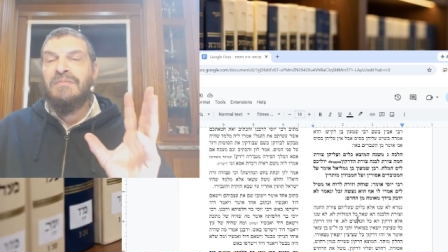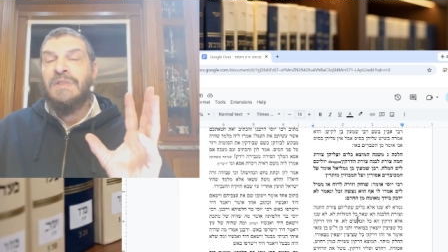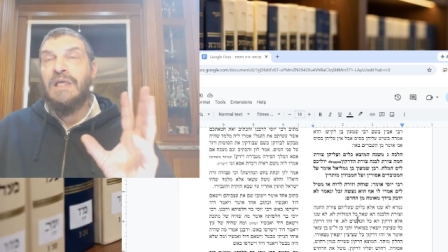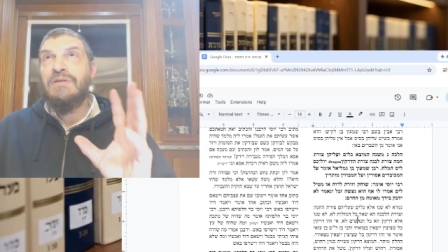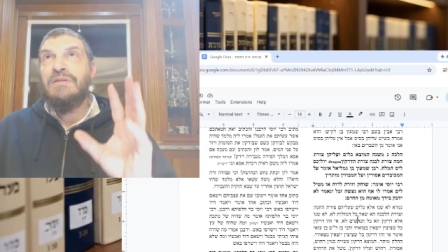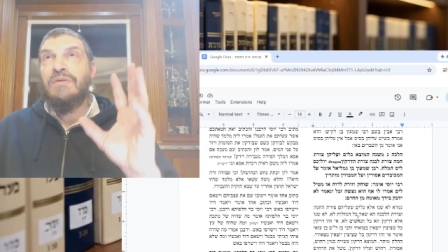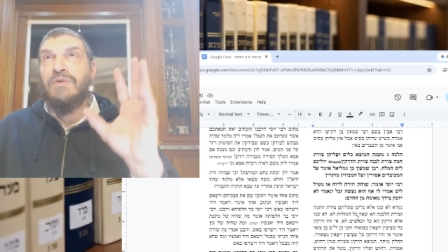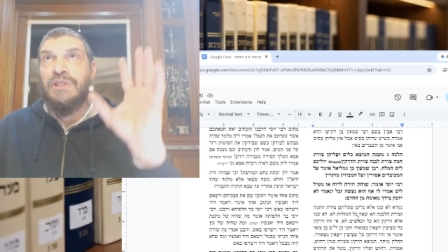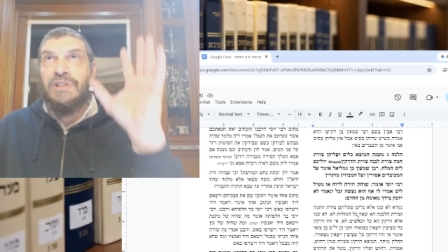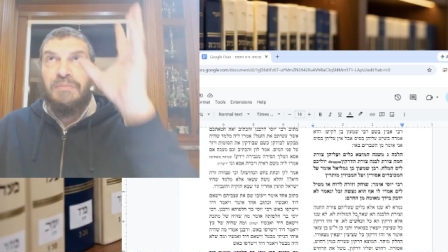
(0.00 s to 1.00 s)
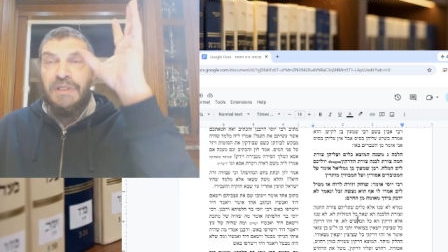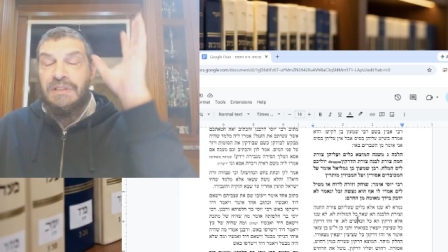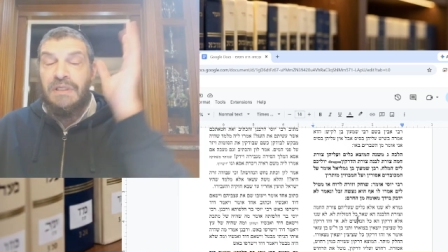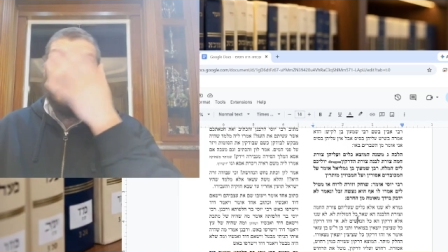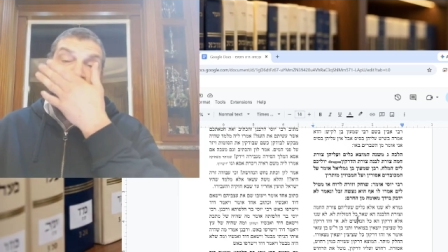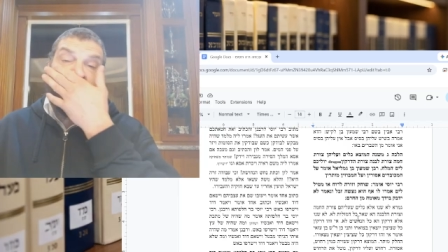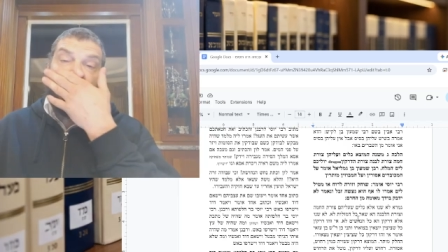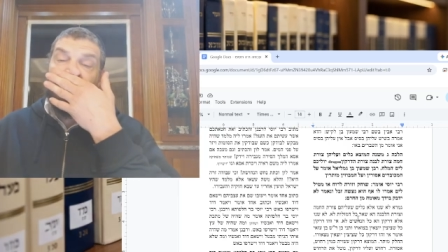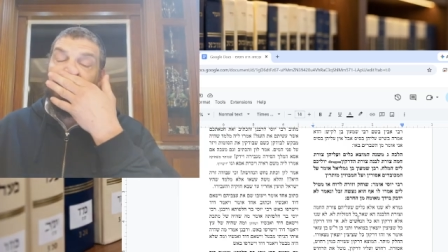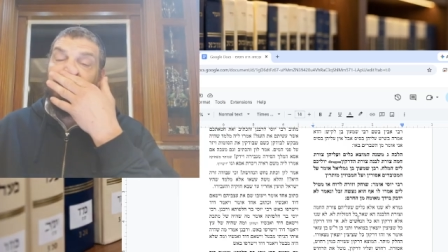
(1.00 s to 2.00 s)
They worship this
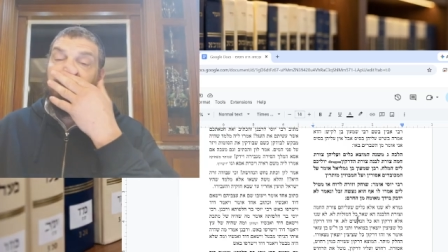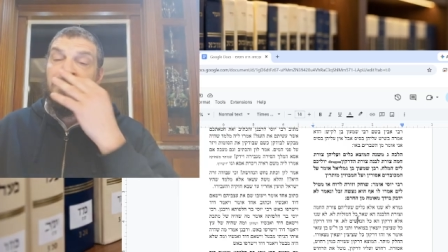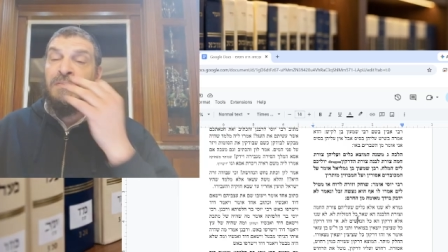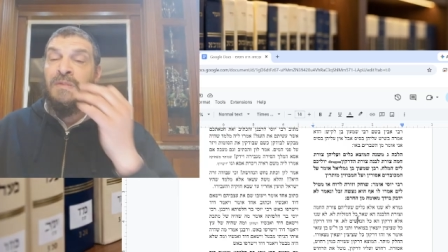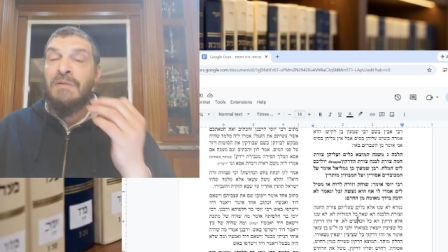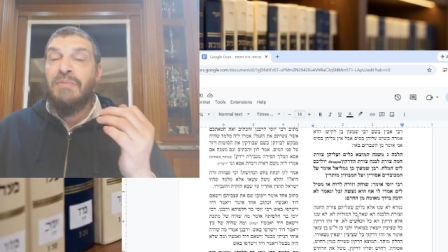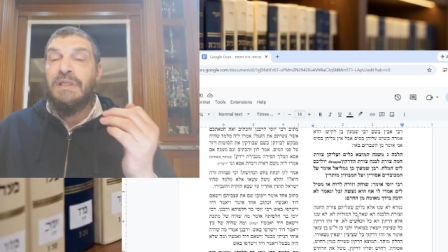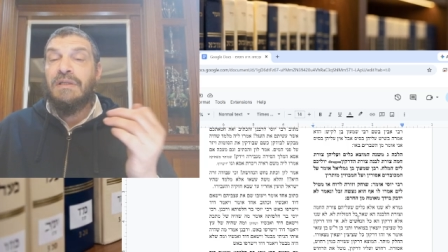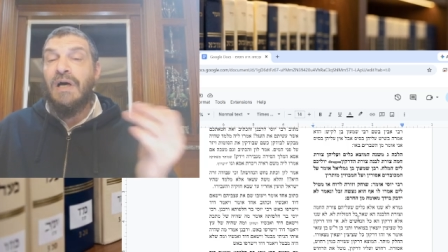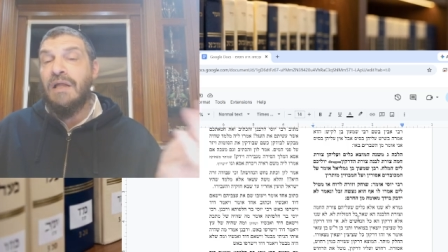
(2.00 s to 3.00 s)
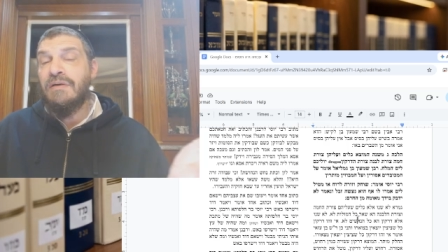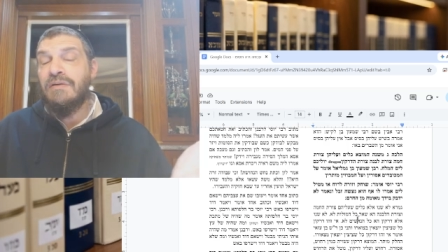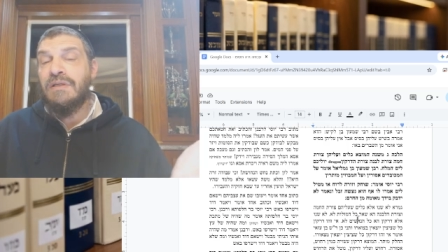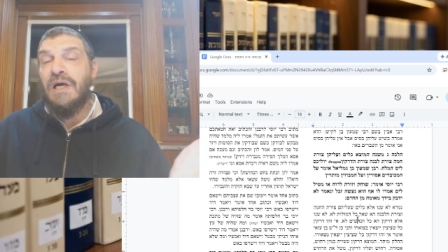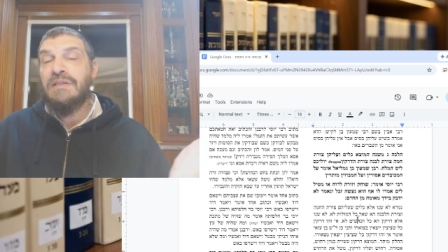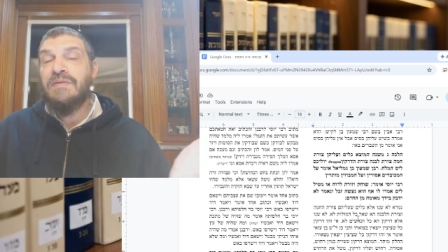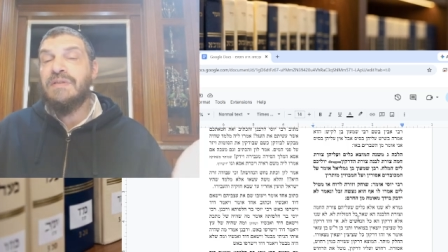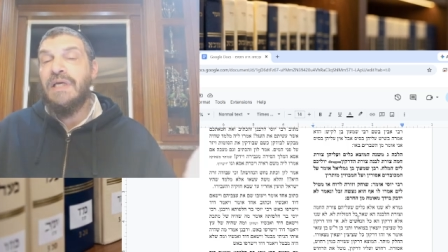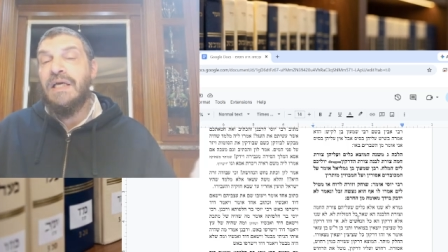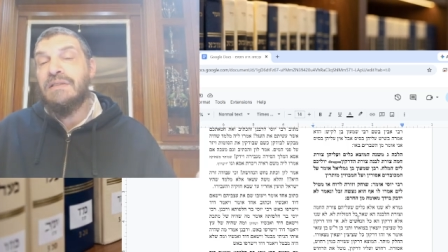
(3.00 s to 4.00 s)
image, but other kinds of
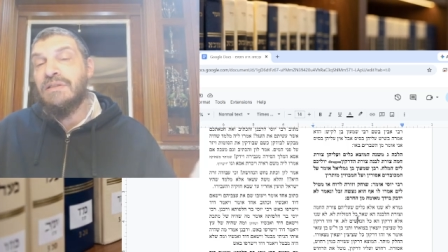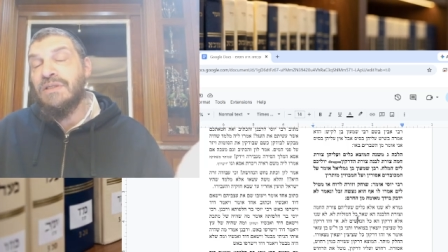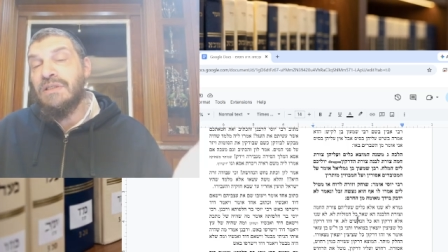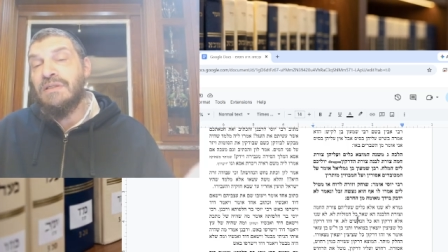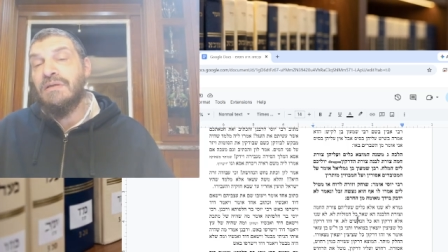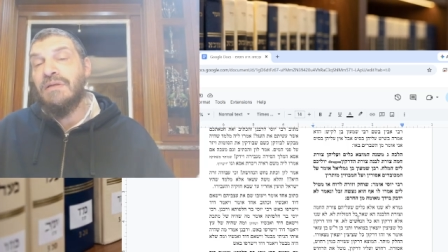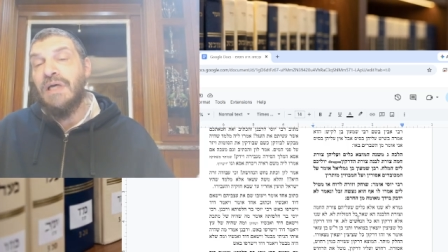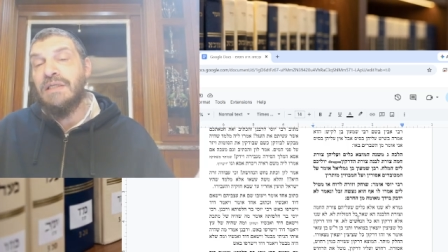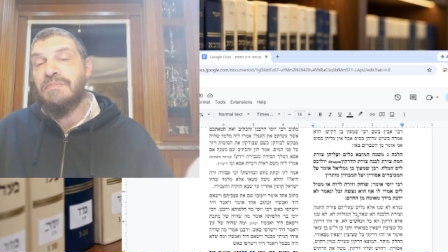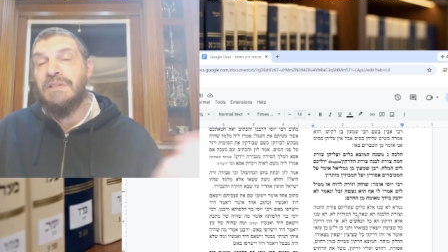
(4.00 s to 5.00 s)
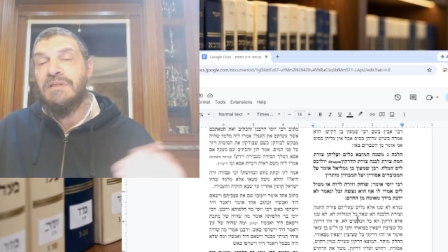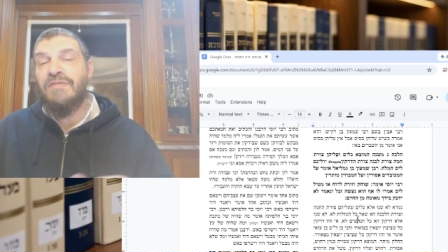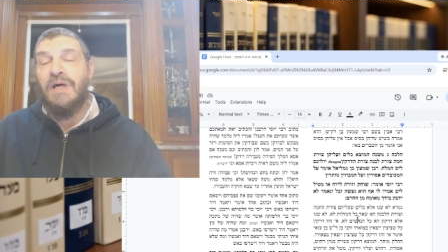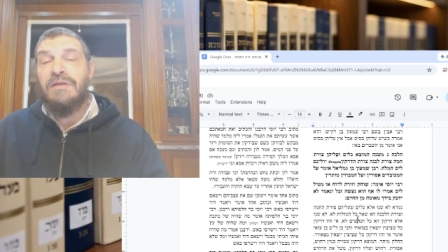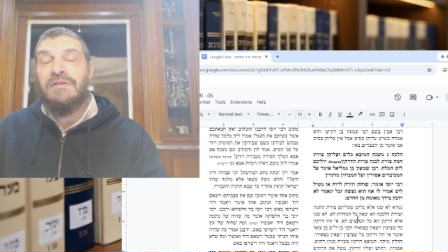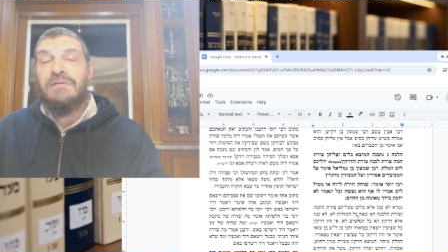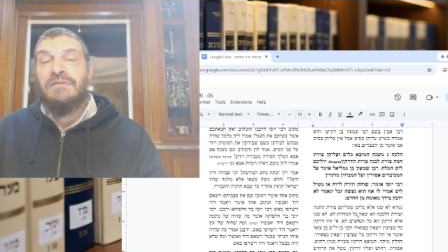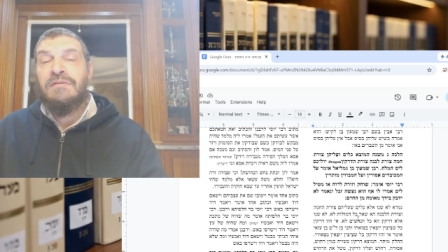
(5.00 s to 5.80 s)
snakes is just a nice piece of art.